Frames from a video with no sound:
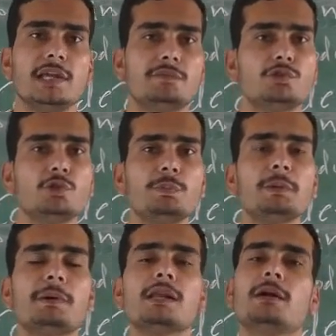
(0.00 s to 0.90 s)
If 2
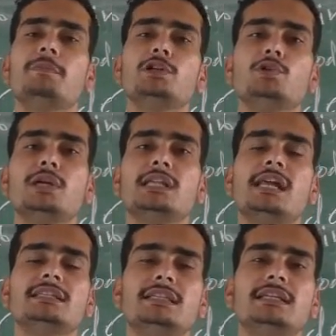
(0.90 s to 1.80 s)
people coming
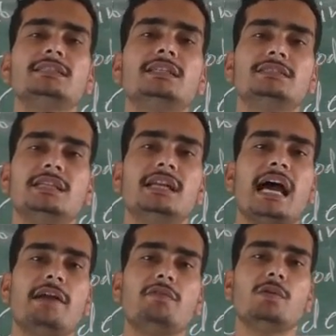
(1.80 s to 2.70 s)
together and they just said
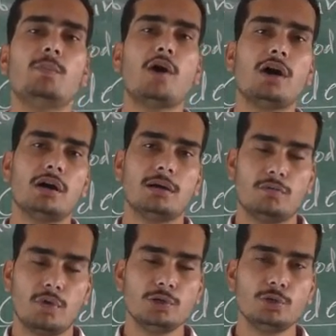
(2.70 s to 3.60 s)
I will
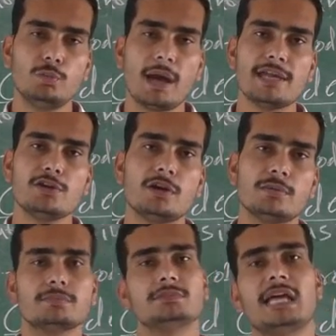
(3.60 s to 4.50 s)
want to buy
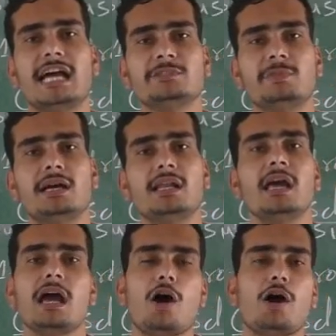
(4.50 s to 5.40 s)
your Taj Mahal,
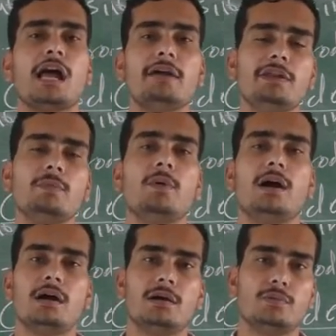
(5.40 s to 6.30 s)
or I will
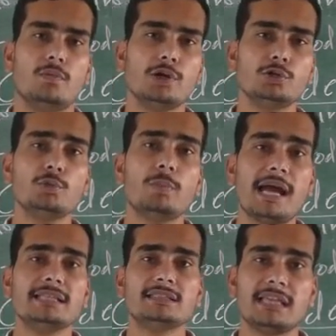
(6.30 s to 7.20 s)
want to
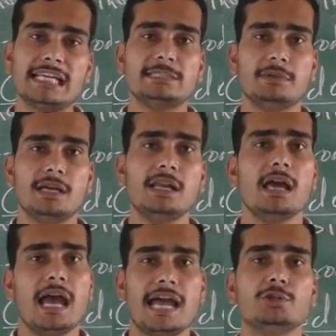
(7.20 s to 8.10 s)
buy the Taj Mahal,
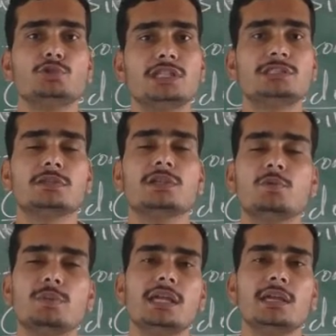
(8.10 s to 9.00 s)
and you just
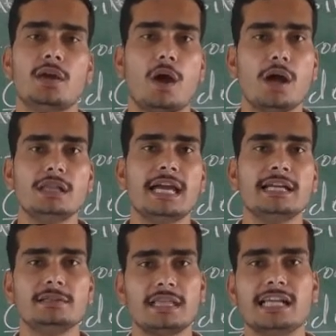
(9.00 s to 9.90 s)
give me all
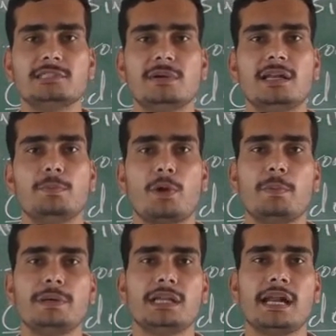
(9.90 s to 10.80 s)
that Taj Mahal
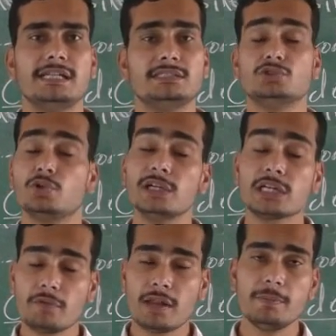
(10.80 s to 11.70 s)
property rights. So
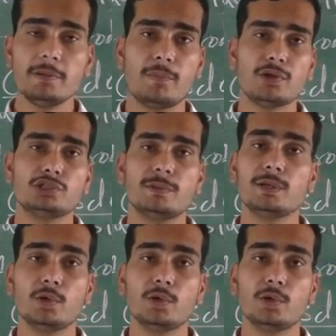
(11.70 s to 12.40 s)
it will be possible?